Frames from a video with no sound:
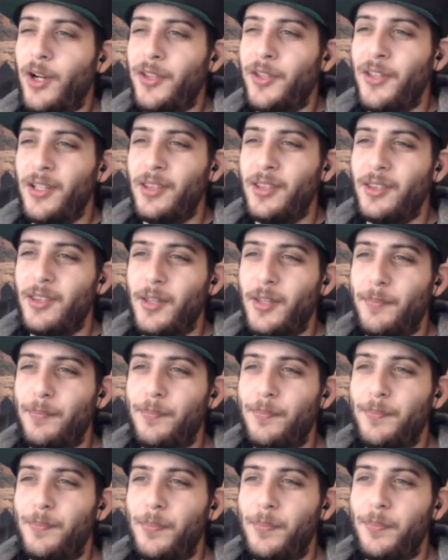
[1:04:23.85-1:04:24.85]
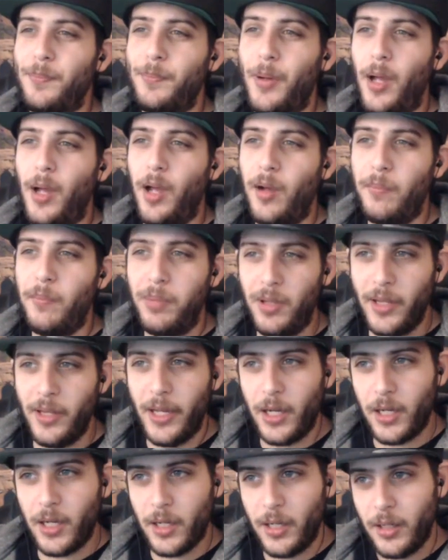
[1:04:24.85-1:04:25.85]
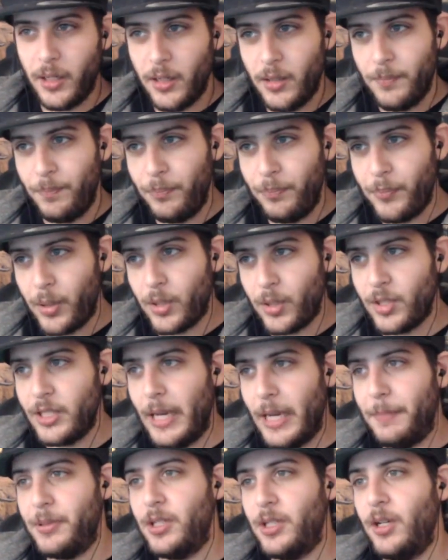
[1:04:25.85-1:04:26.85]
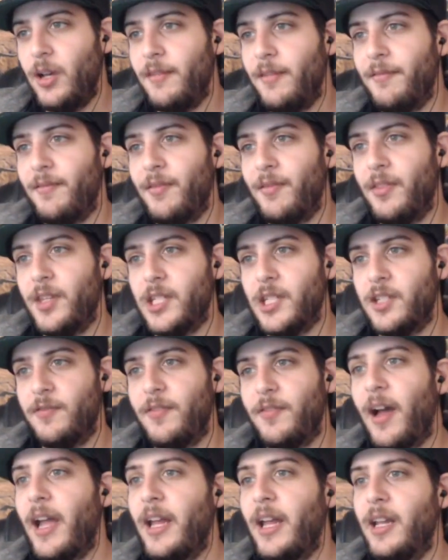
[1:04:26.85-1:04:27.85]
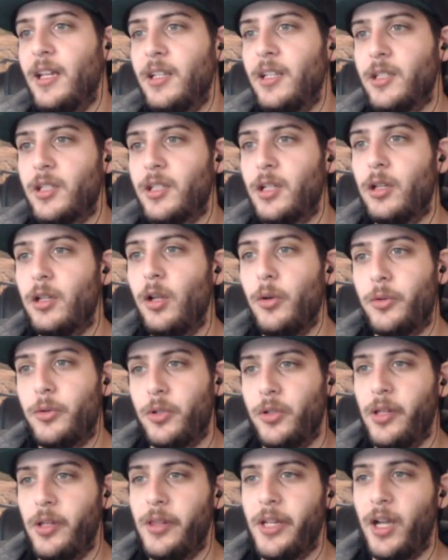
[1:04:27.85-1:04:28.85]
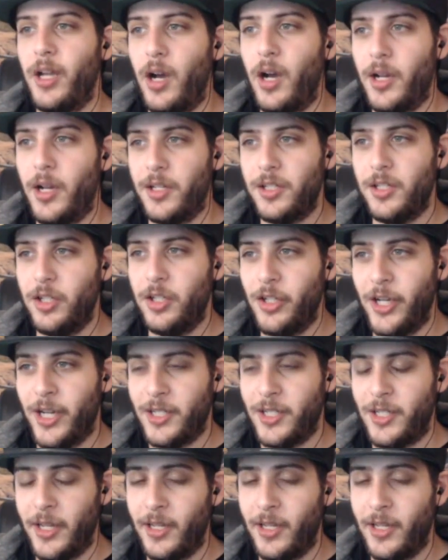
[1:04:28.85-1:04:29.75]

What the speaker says: I think the public perception of this fight is closer than the odds suggest.